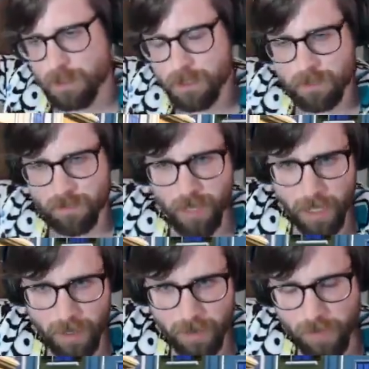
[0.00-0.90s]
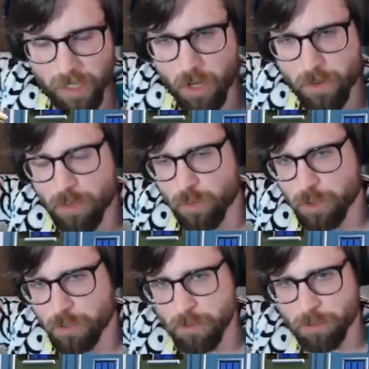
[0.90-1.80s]
Because if they go into
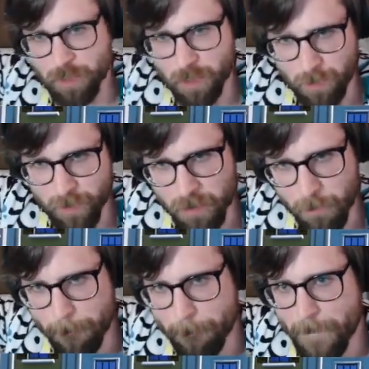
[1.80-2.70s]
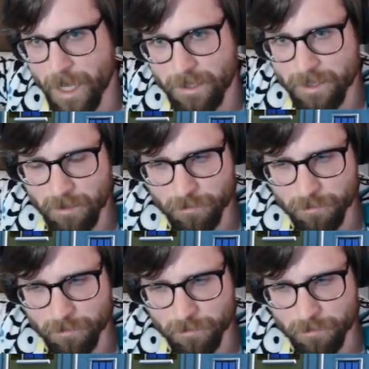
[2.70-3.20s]
Rillaboom here, I'm in an amazing